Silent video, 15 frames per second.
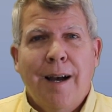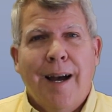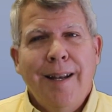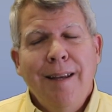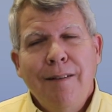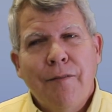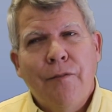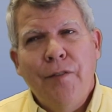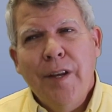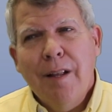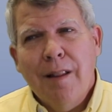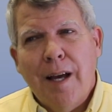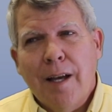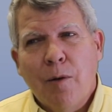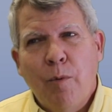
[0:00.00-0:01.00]
I didn't feel
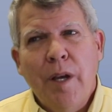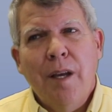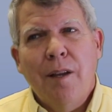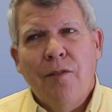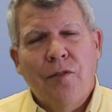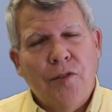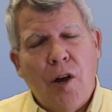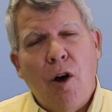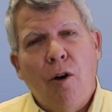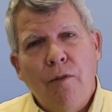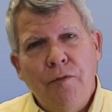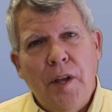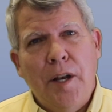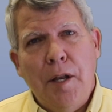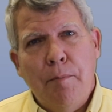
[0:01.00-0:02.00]
like we had
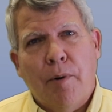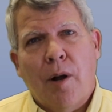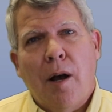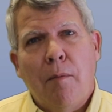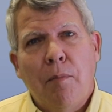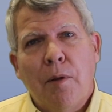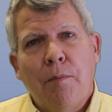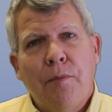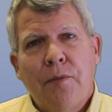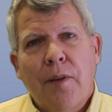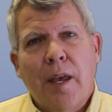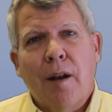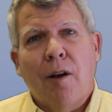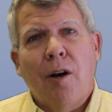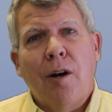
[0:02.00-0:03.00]
solved any problems
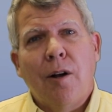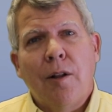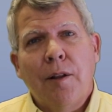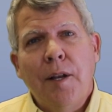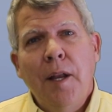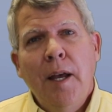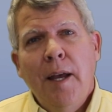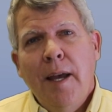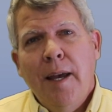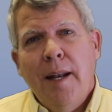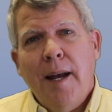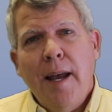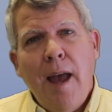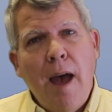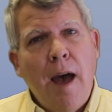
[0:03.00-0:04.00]
at all. And
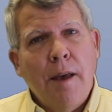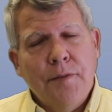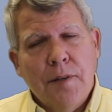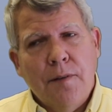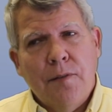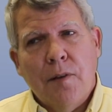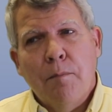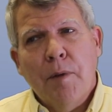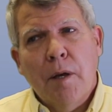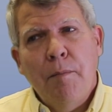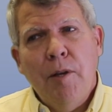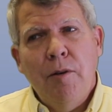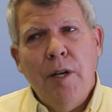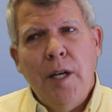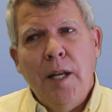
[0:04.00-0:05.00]
I asked some
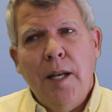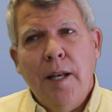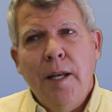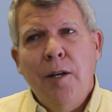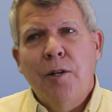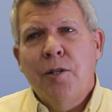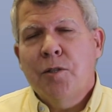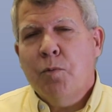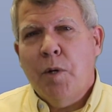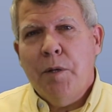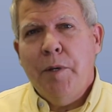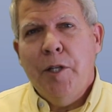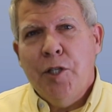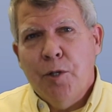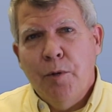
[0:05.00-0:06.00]
community leaders, what are
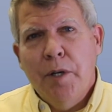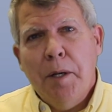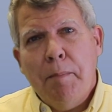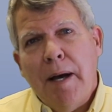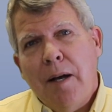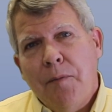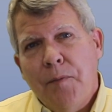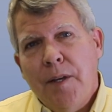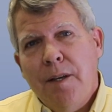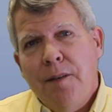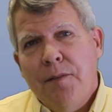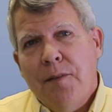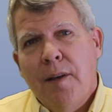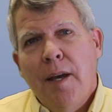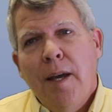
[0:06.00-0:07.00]
we doing about
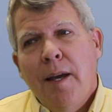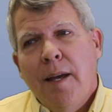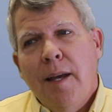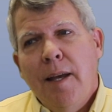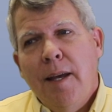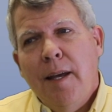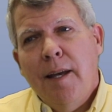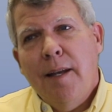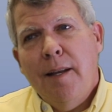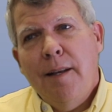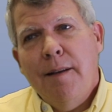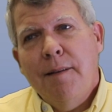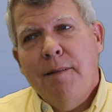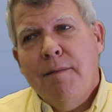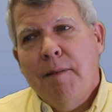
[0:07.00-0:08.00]
this?
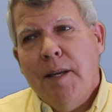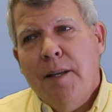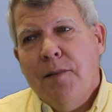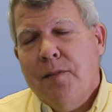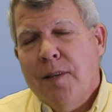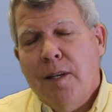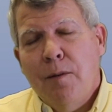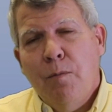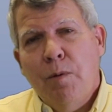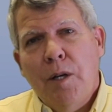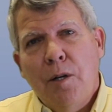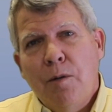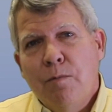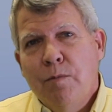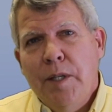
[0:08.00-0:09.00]
And they said,
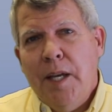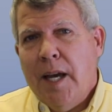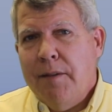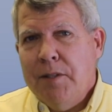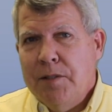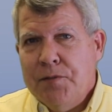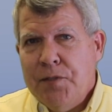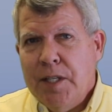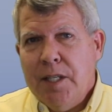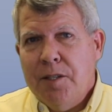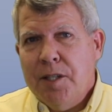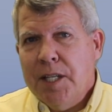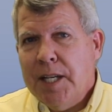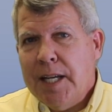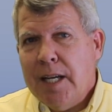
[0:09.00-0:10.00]
well, we haven't
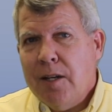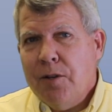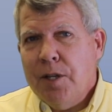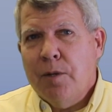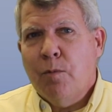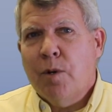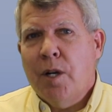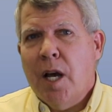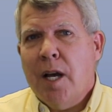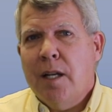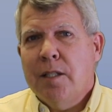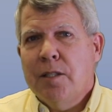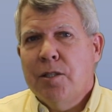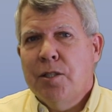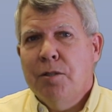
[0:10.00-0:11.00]
figured it out and we're
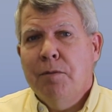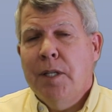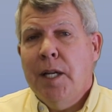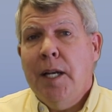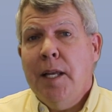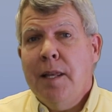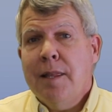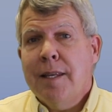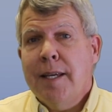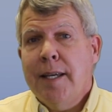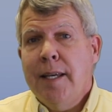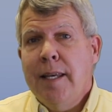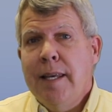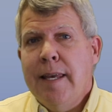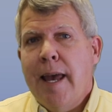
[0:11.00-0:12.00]
not doing
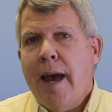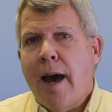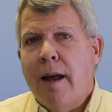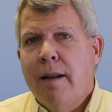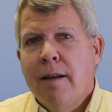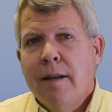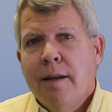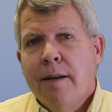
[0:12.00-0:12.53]
anything yet.